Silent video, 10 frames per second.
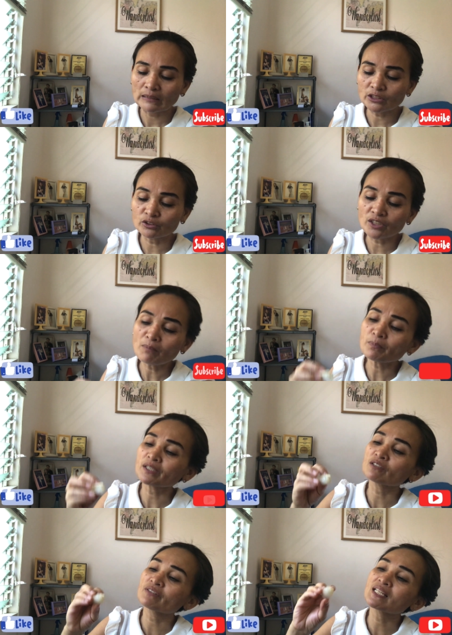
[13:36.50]
So some part
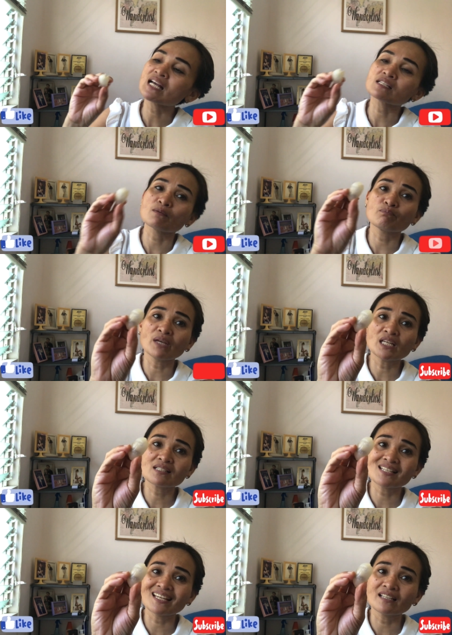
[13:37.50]
of it has a big
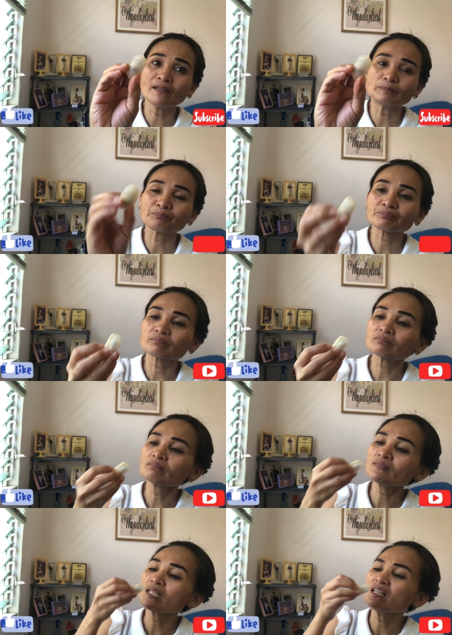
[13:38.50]
seed.
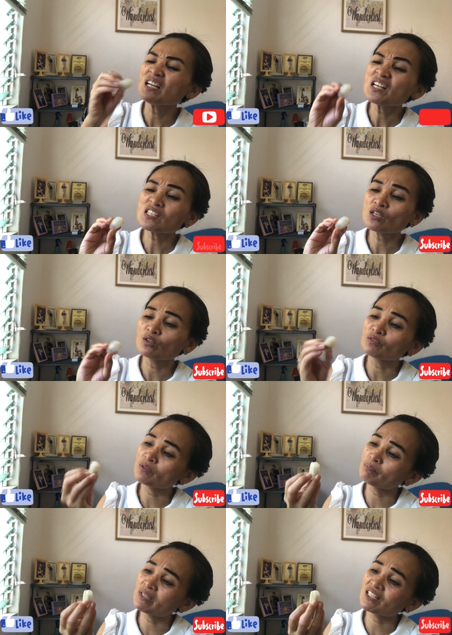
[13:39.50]
So the
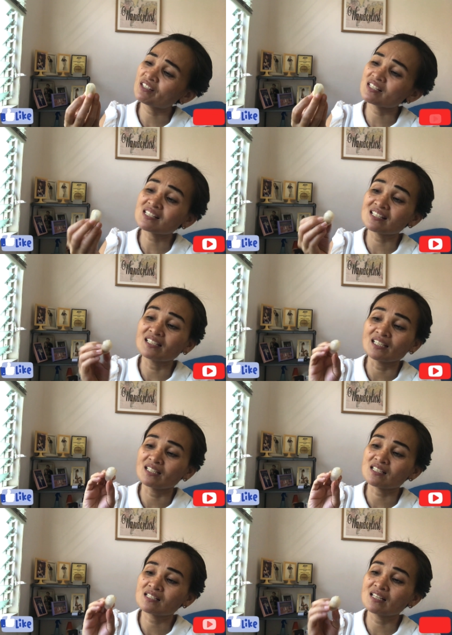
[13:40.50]
bigger the seed
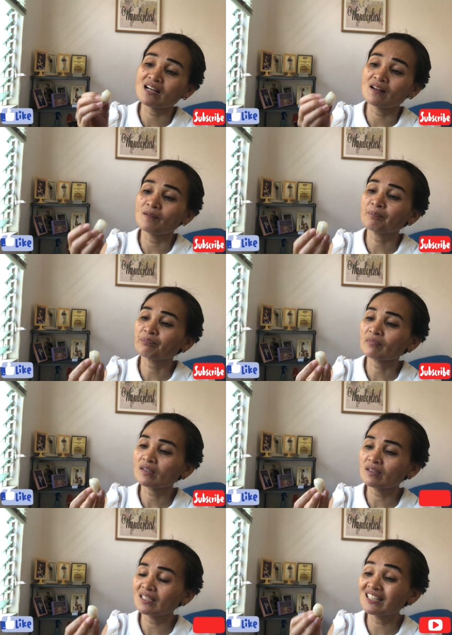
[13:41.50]
is,
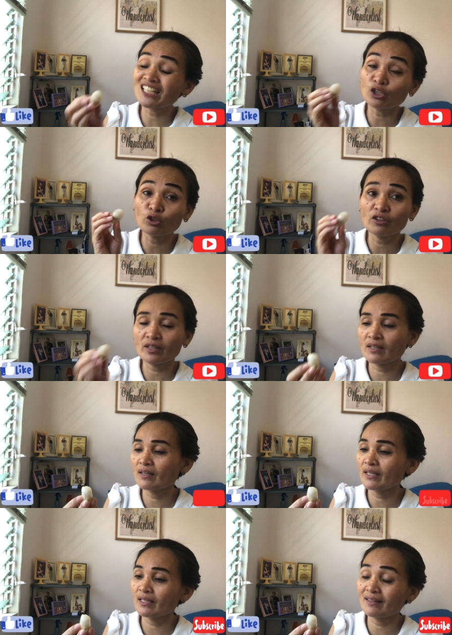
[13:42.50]
the little
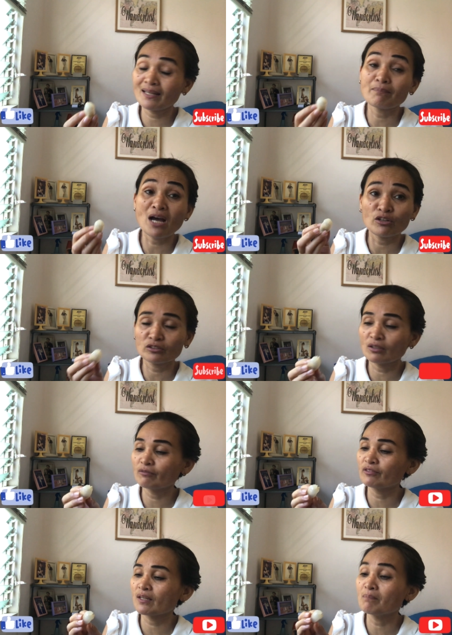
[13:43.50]
the amount of
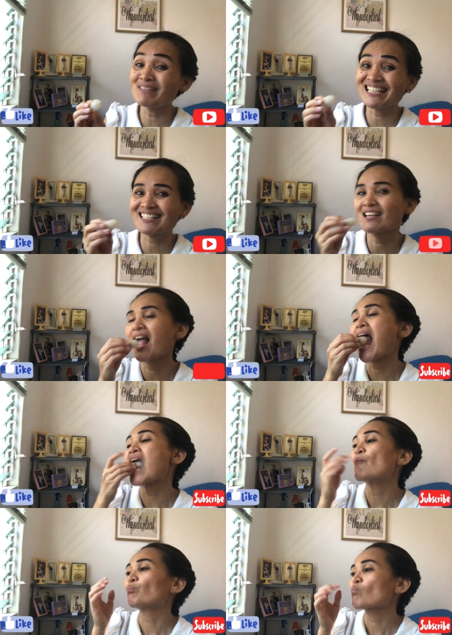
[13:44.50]
the meat
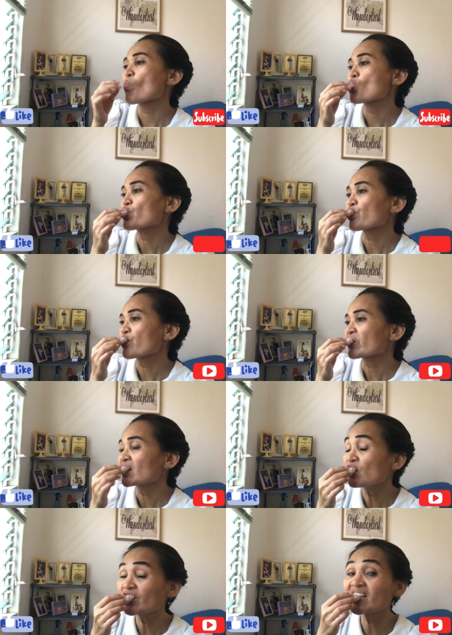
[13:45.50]

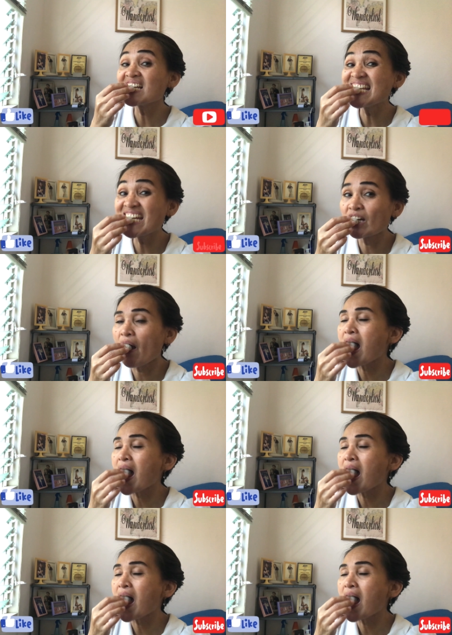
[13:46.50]
or the lean